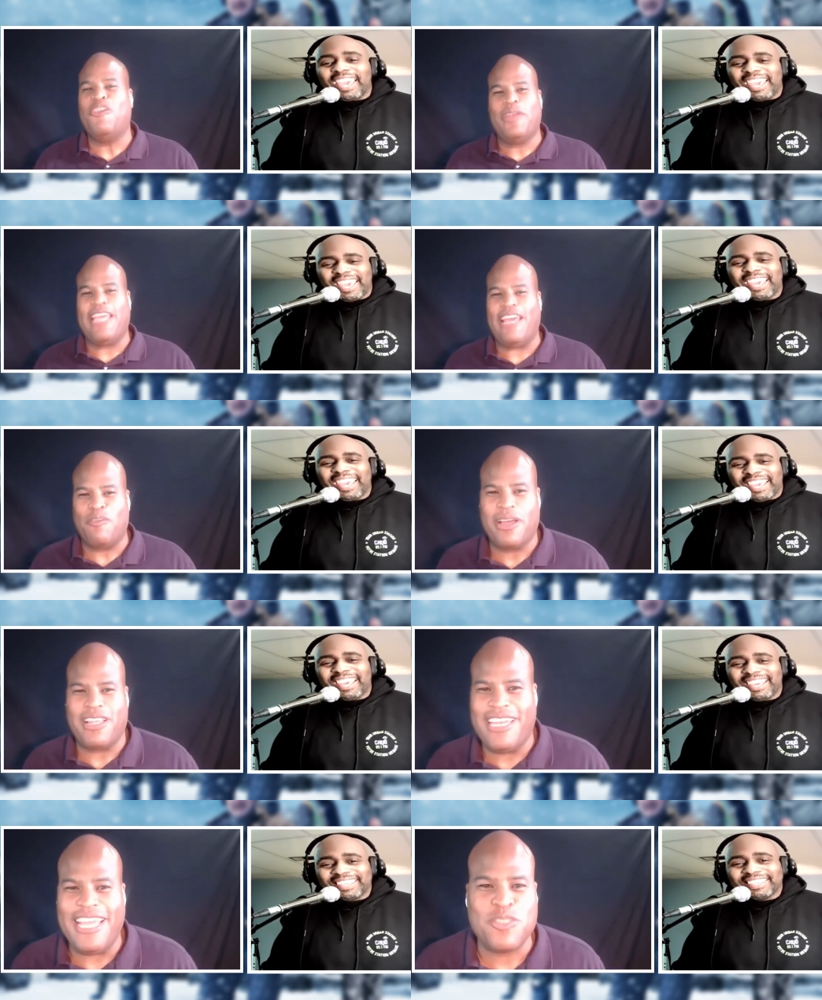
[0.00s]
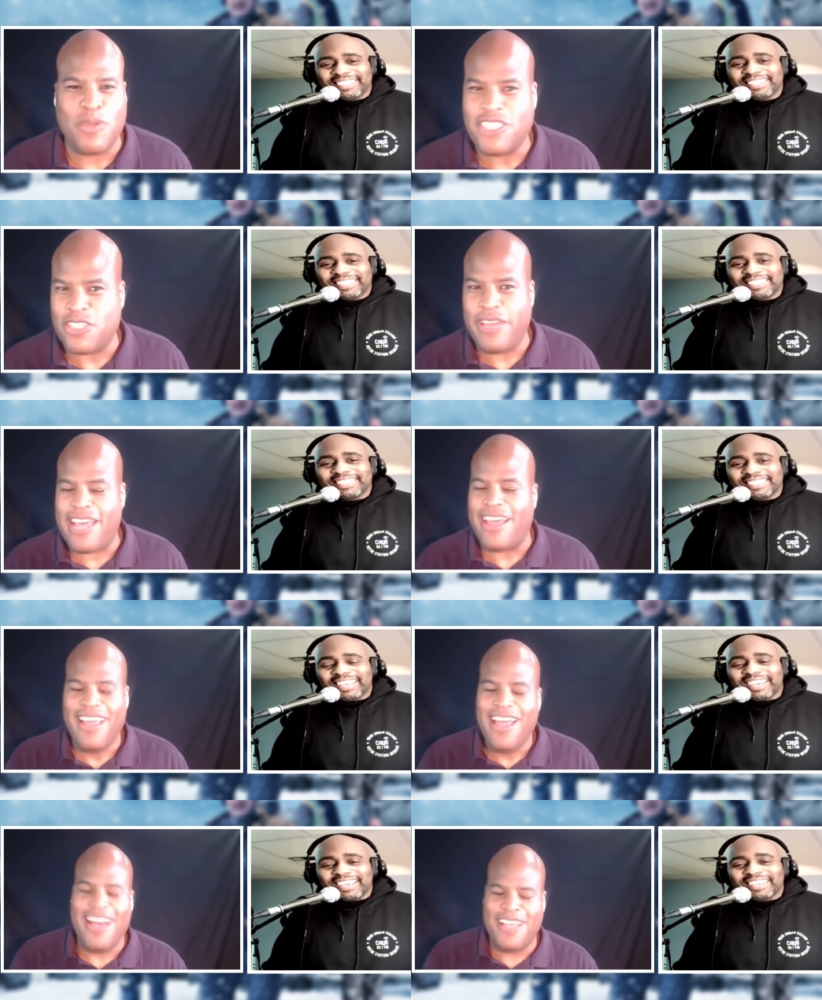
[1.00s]
Speaker 1: that you would get from a Clint Eastwood. So
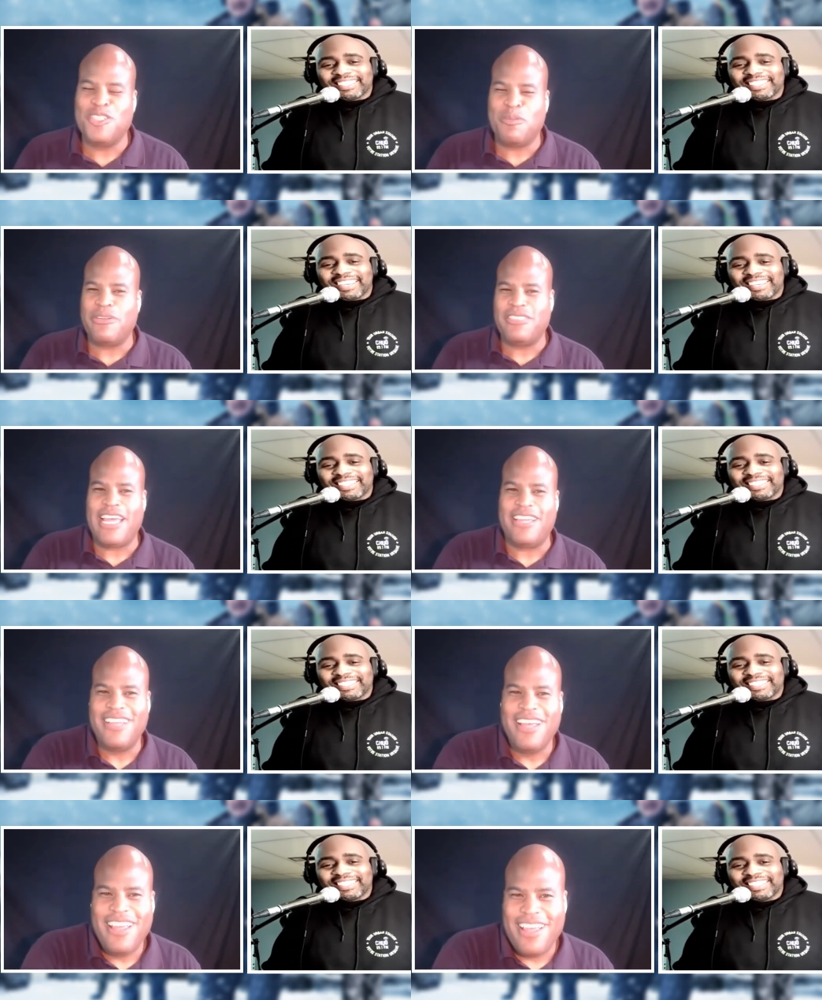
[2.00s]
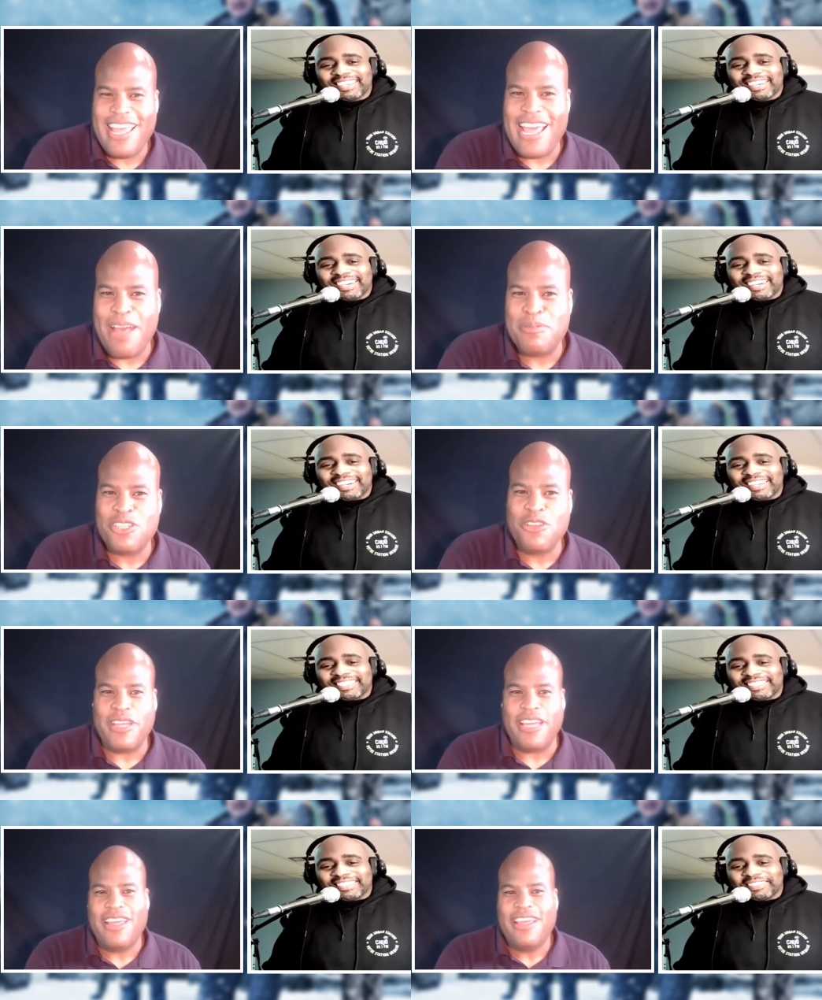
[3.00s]
yeah, hundred yeah. percent. Yeah,
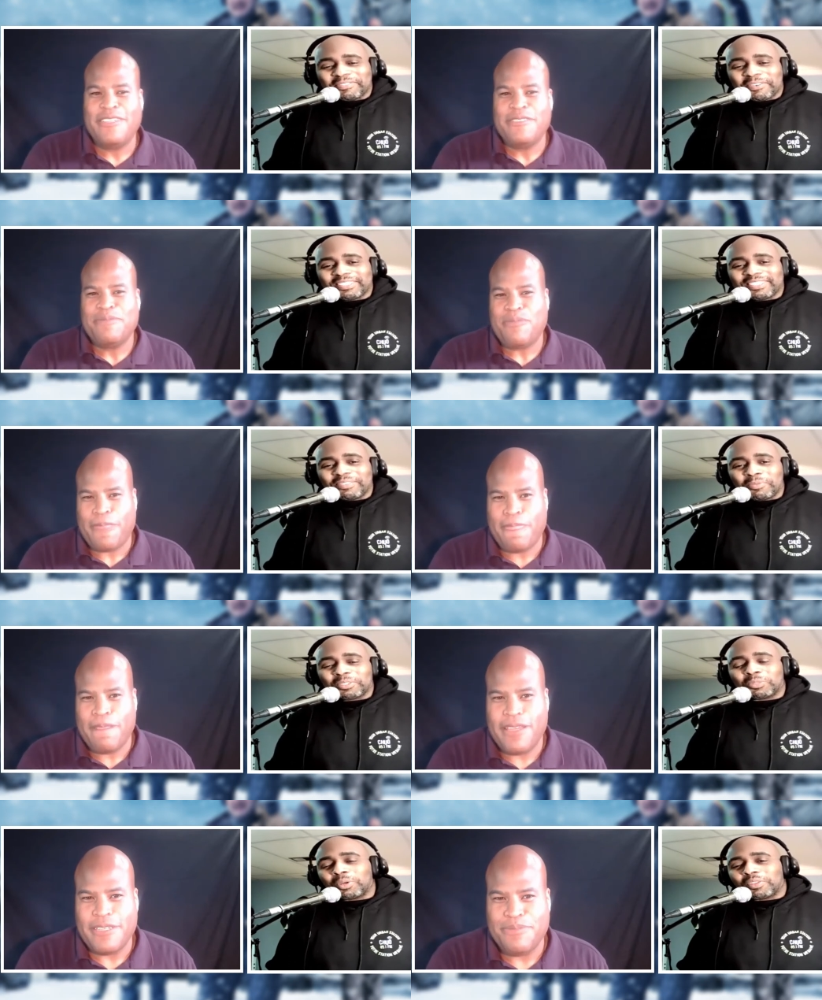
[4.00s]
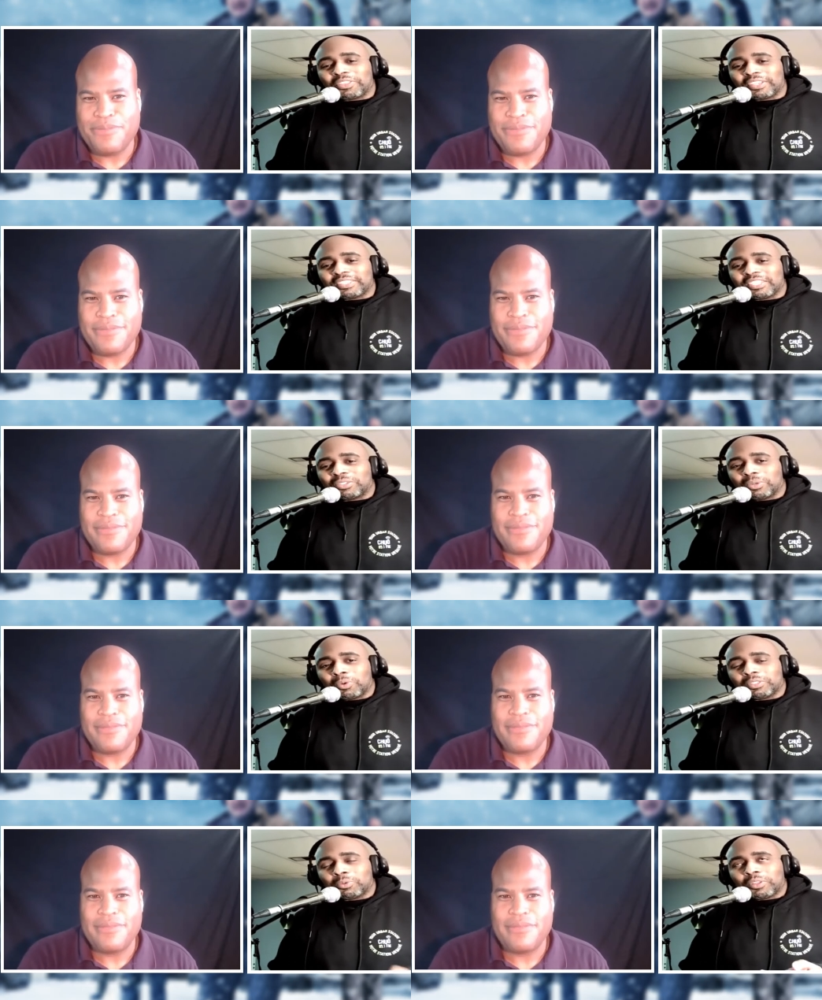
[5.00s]
absolutely.
Speaker 2: What's what's one of the things that you
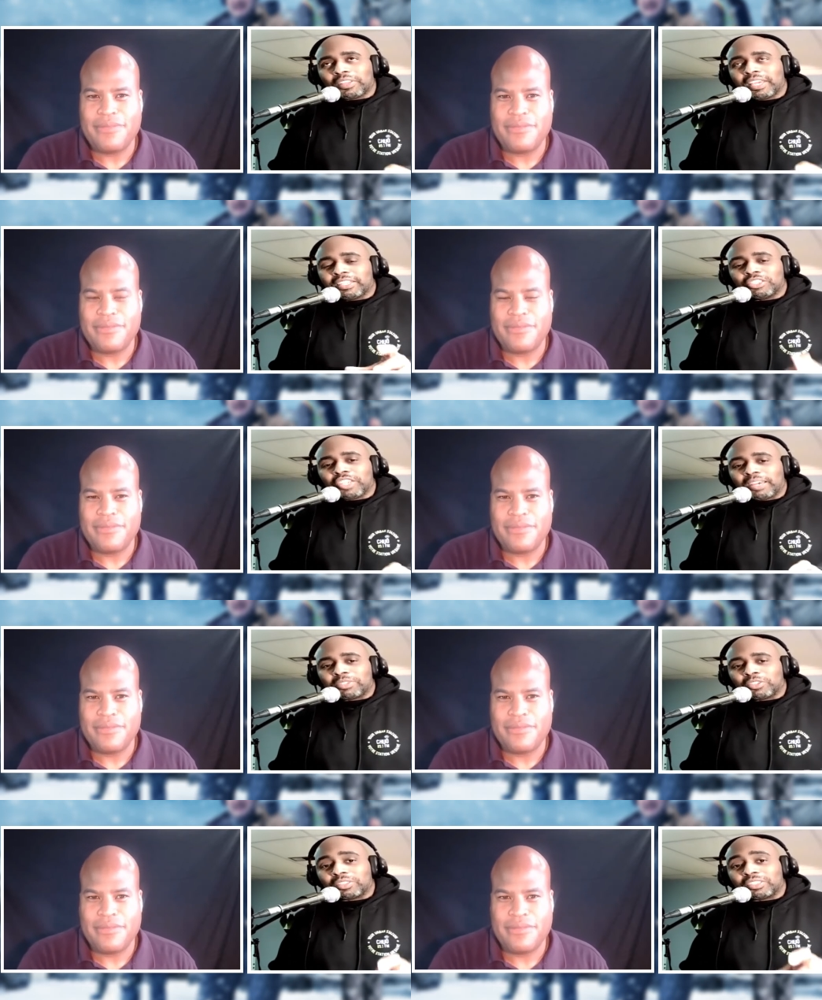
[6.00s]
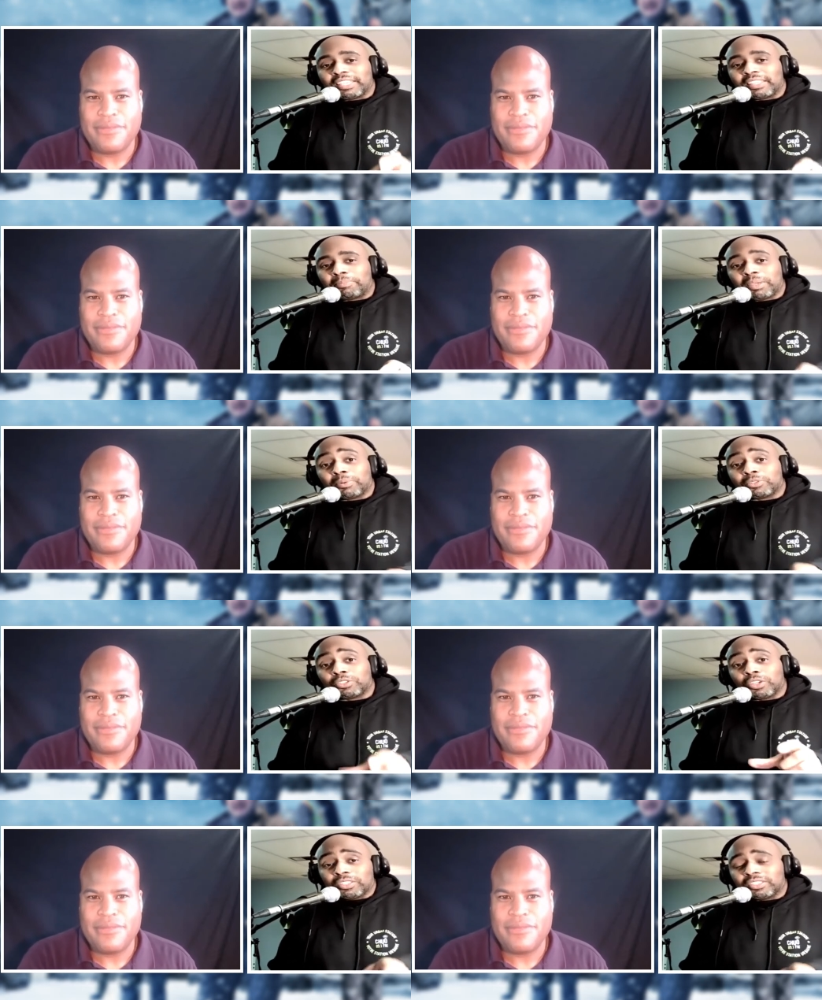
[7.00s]
what's one of the hidden gems that you could say that people
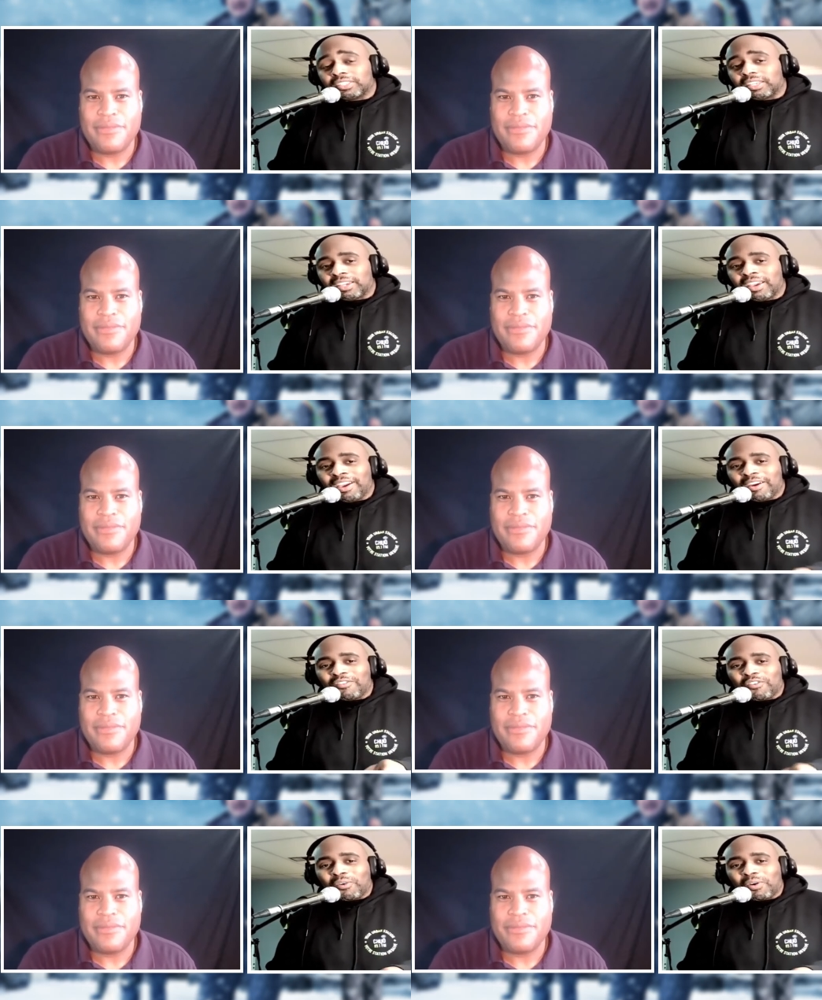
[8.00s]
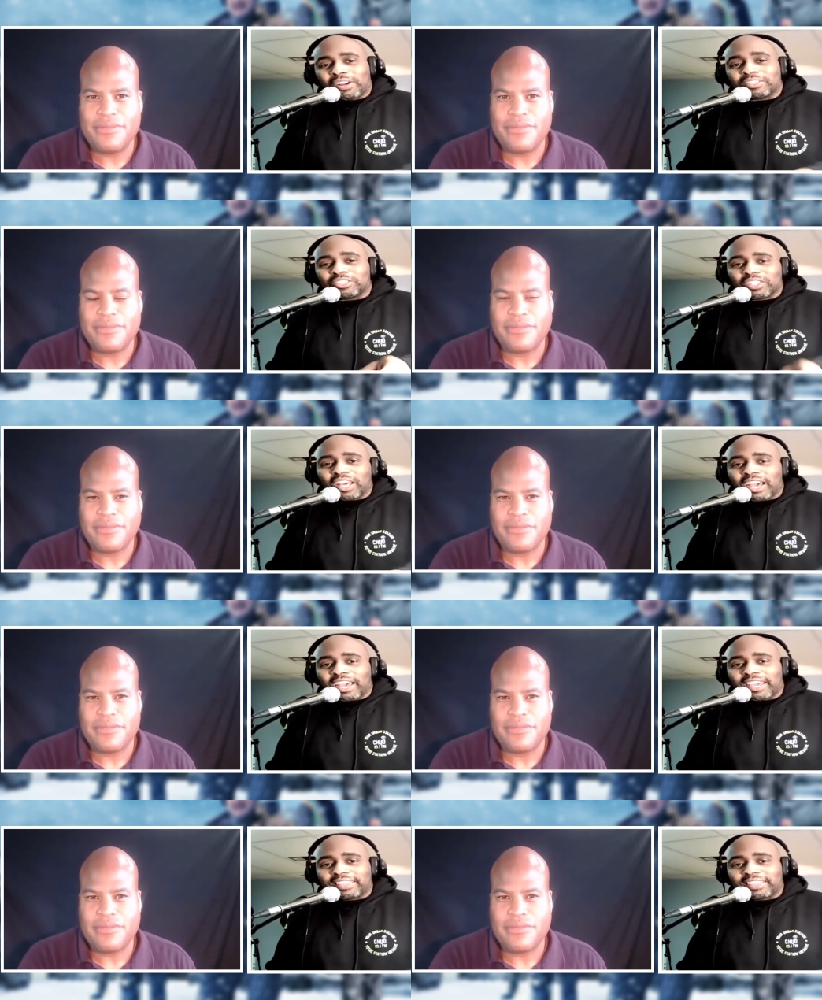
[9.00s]
should see for July